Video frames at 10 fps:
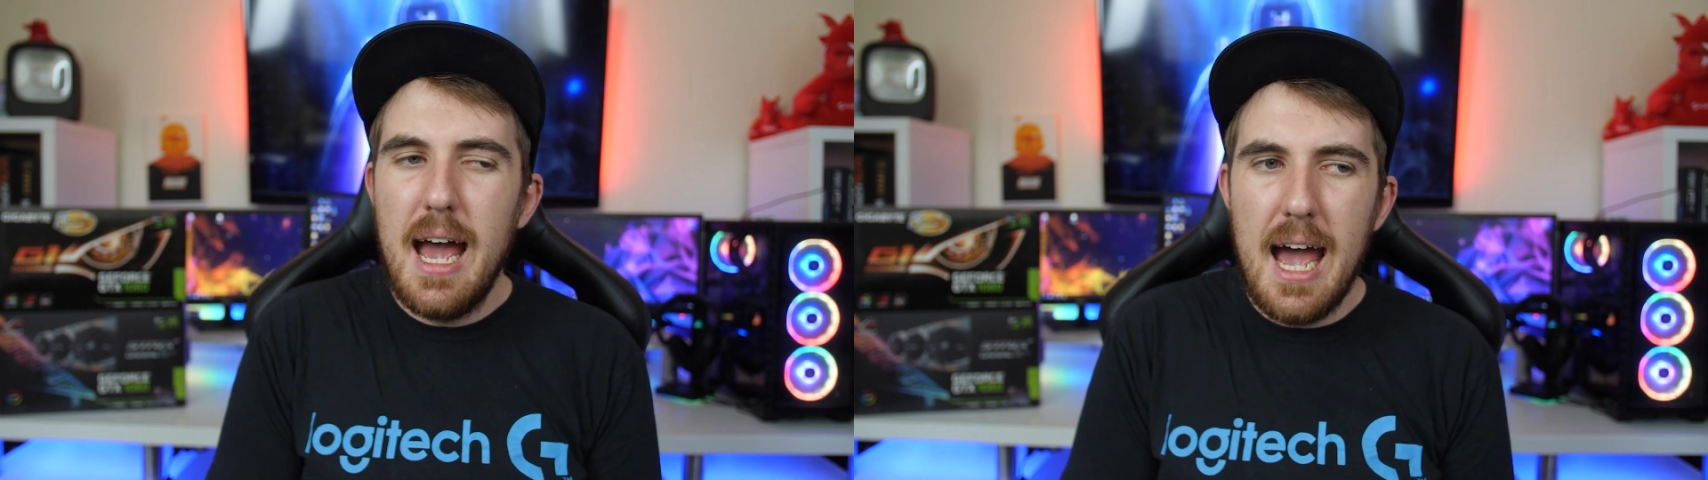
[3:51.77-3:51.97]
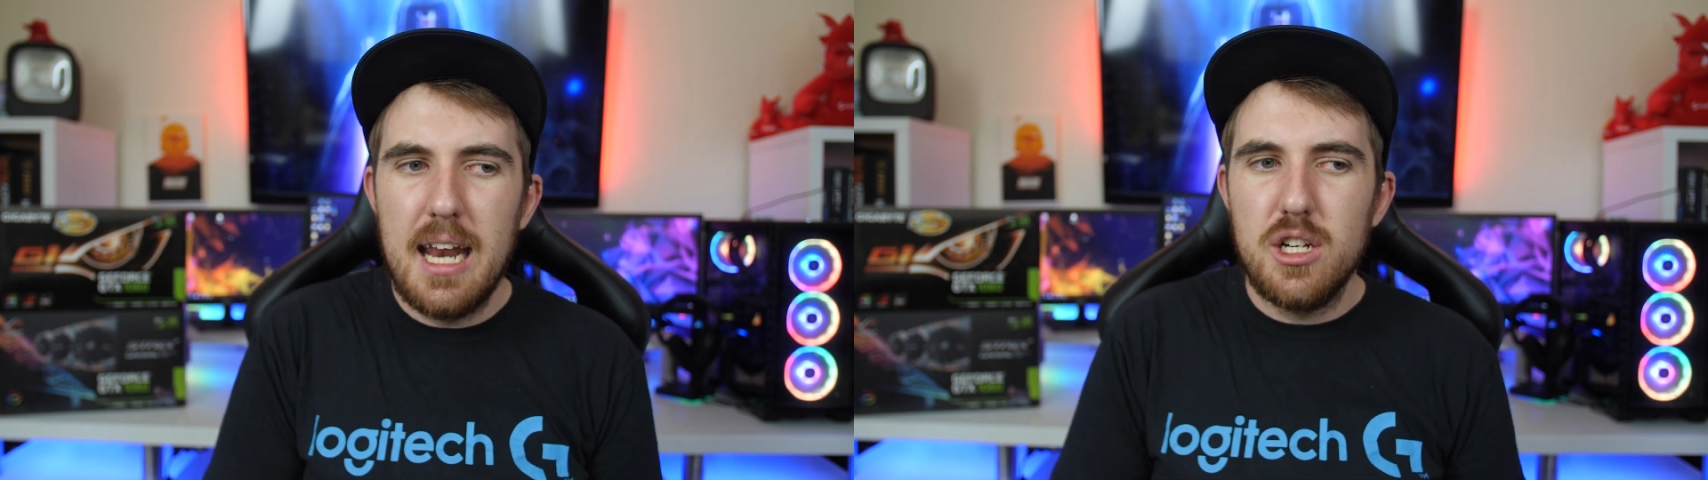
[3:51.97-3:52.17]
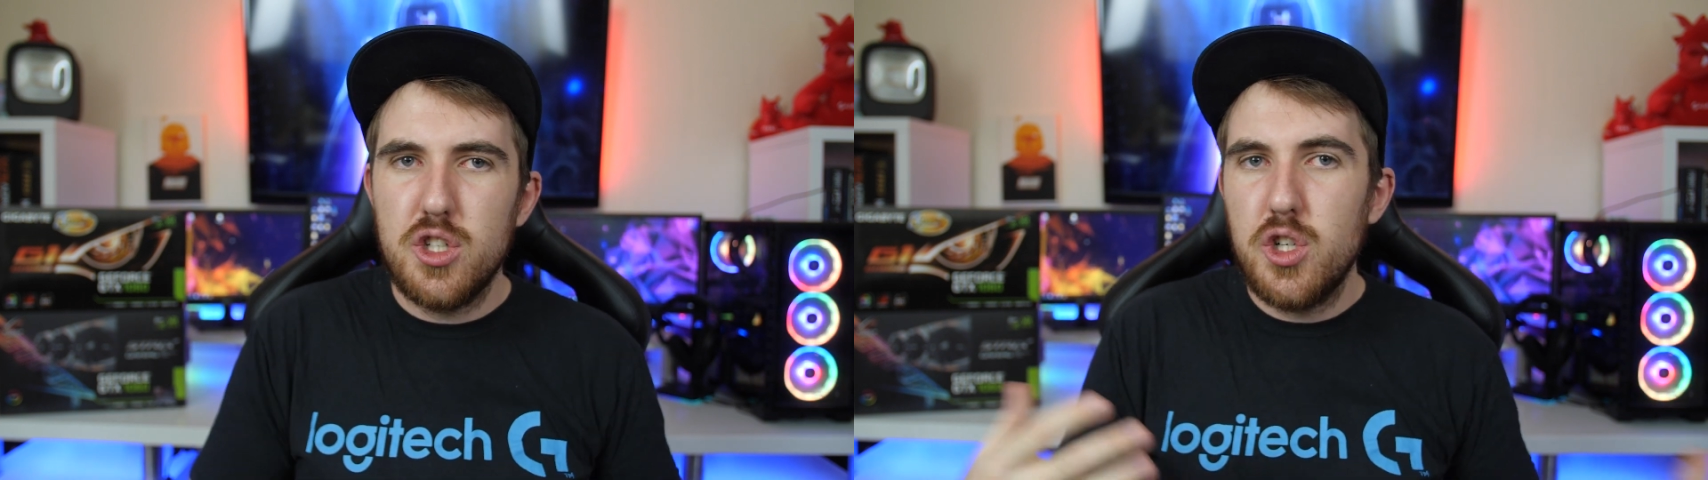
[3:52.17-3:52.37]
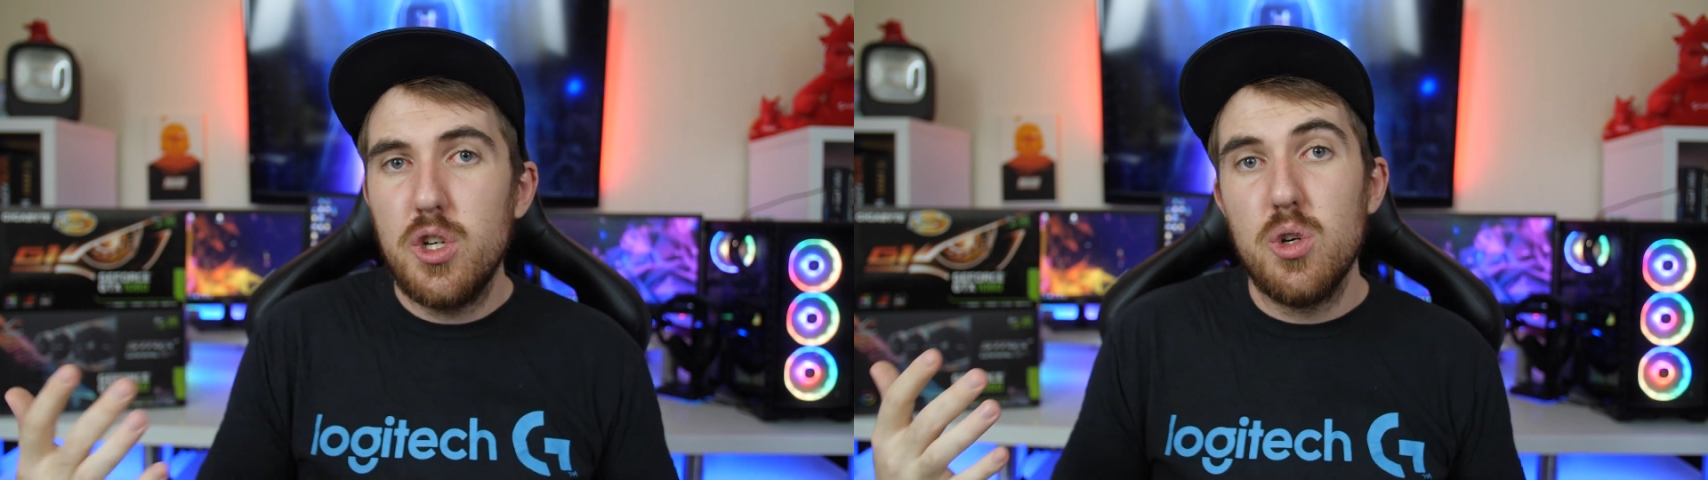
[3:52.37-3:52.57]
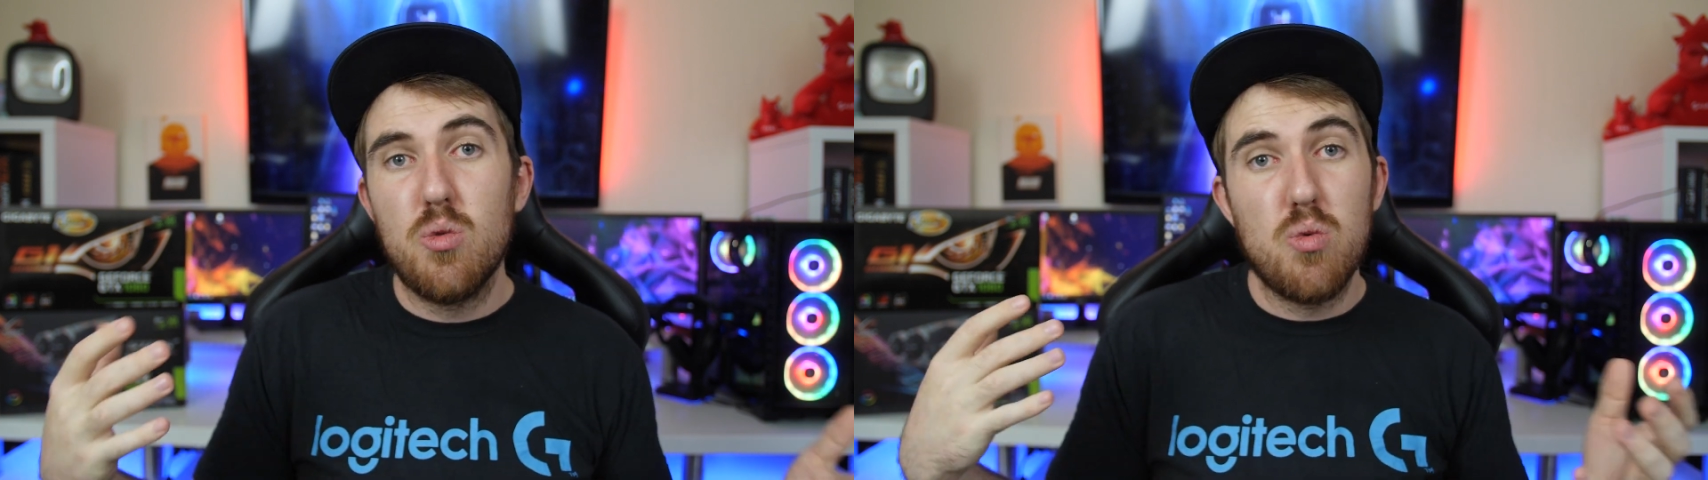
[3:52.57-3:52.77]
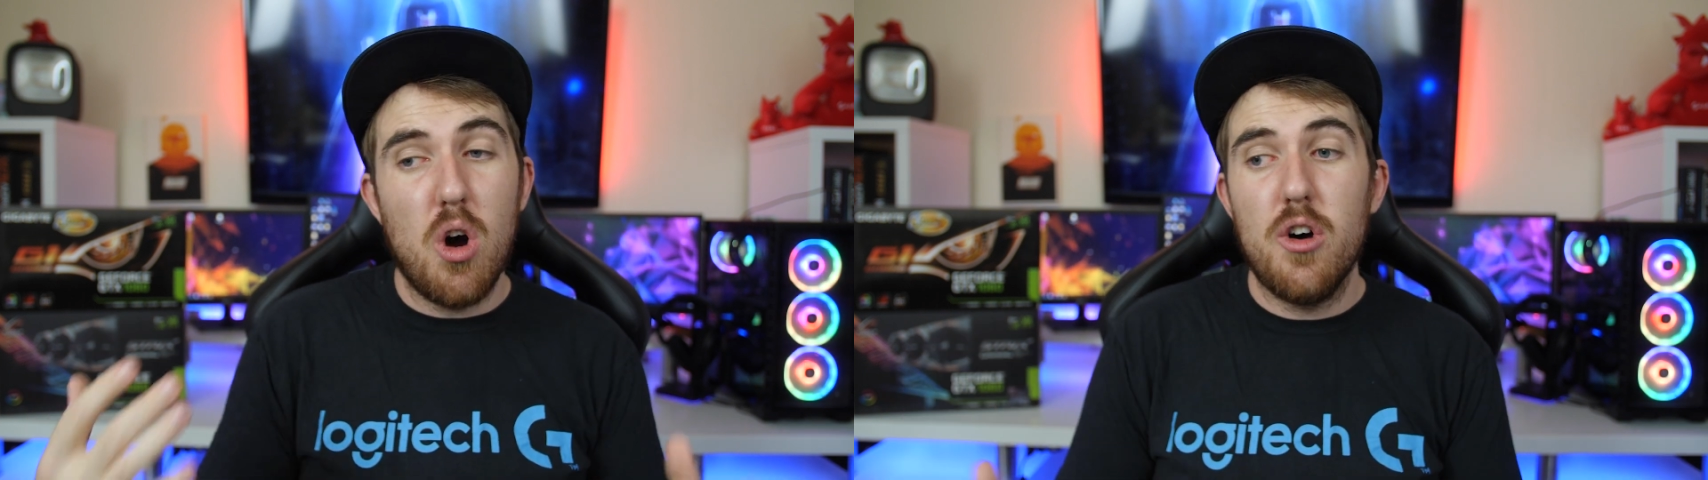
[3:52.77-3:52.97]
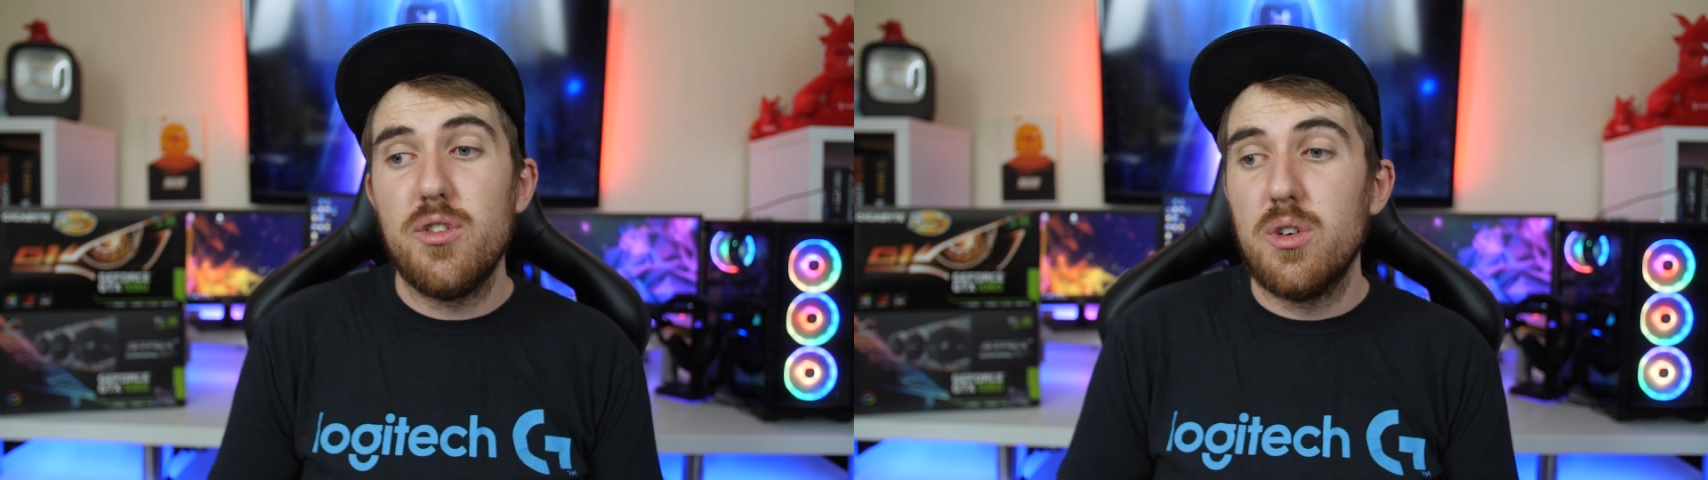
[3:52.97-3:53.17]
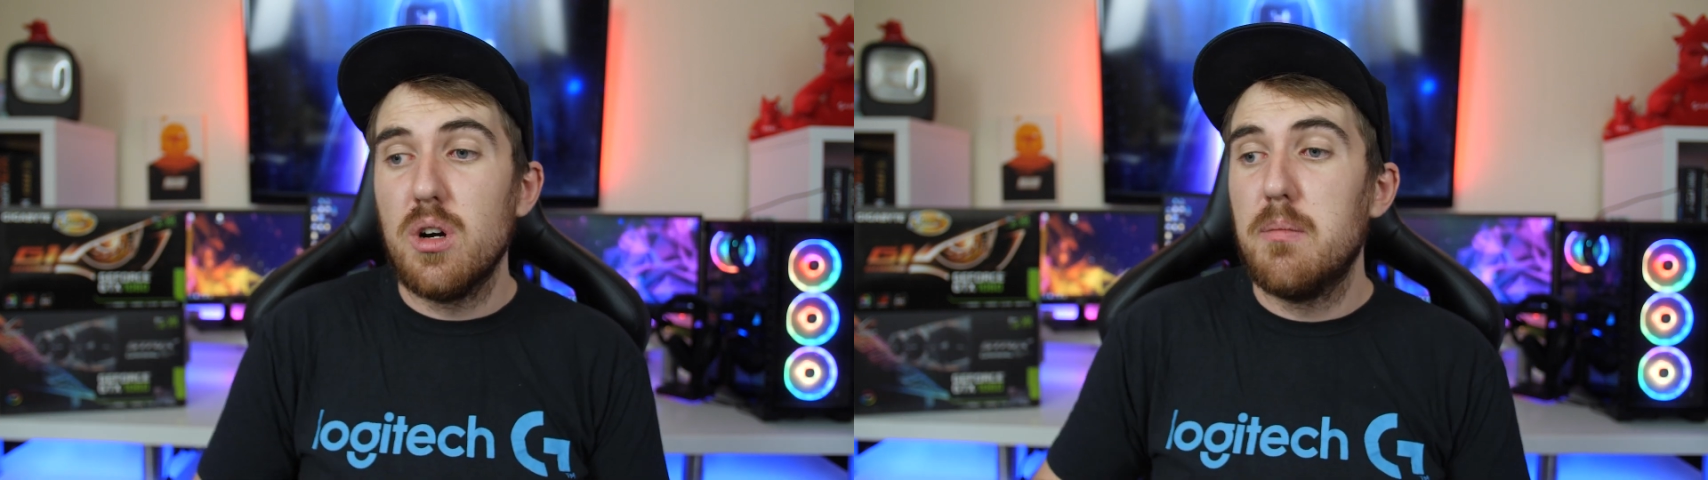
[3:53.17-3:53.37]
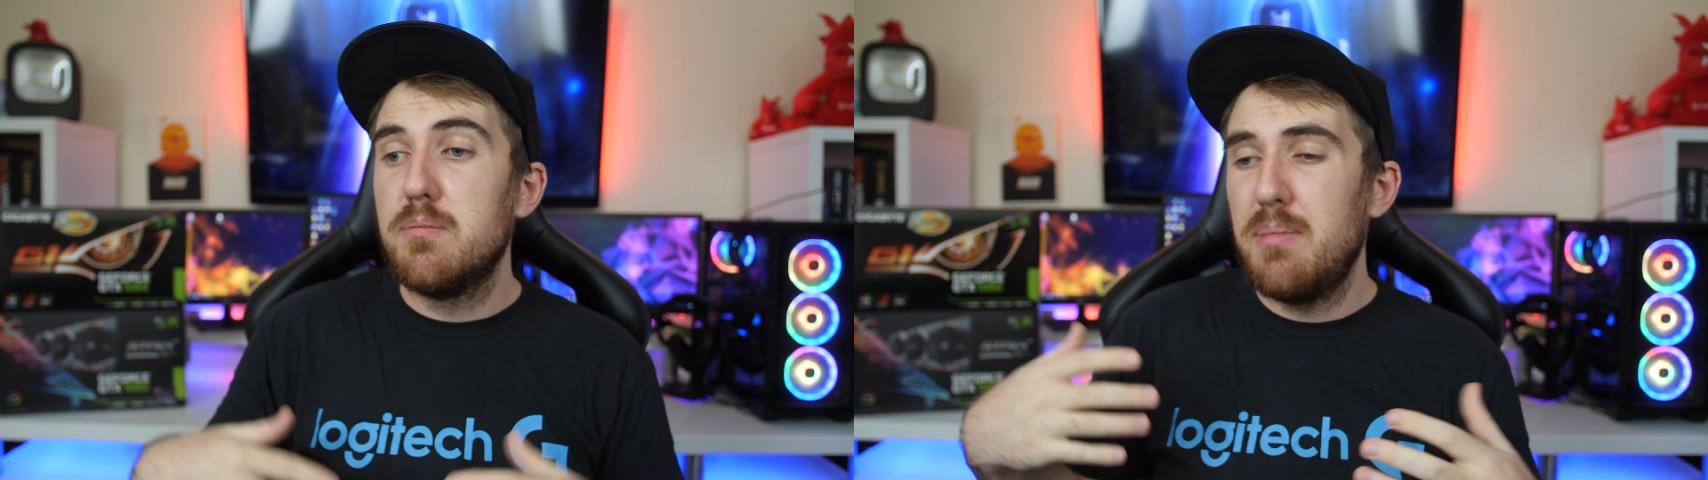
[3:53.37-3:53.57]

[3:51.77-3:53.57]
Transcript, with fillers: and should you rather